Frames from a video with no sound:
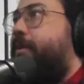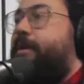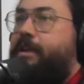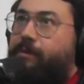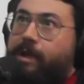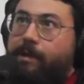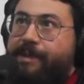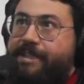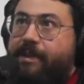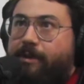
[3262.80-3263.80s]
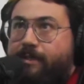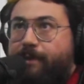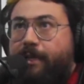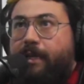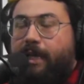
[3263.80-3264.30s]
want to give away all my secrets,
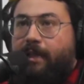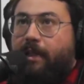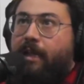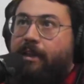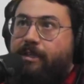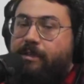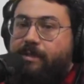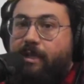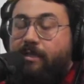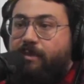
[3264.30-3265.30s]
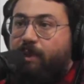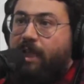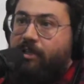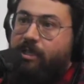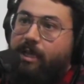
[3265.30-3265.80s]
but I like to use
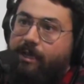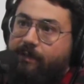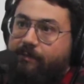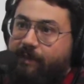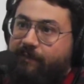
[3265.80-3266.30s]
Unsplash a lot. If